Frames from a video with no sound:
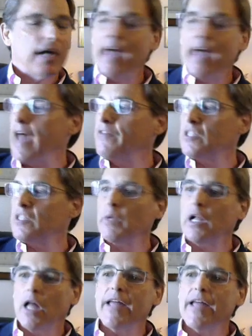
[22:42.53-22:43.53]
I had some
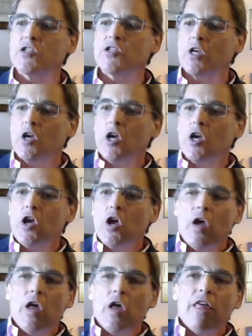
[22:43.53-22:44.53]
clients,
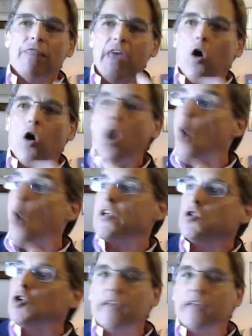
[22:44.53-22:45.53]
they are
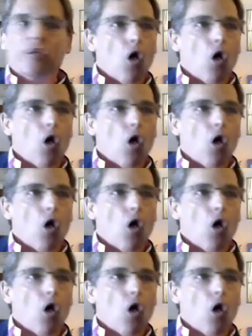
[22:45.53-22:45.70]
always looking, they're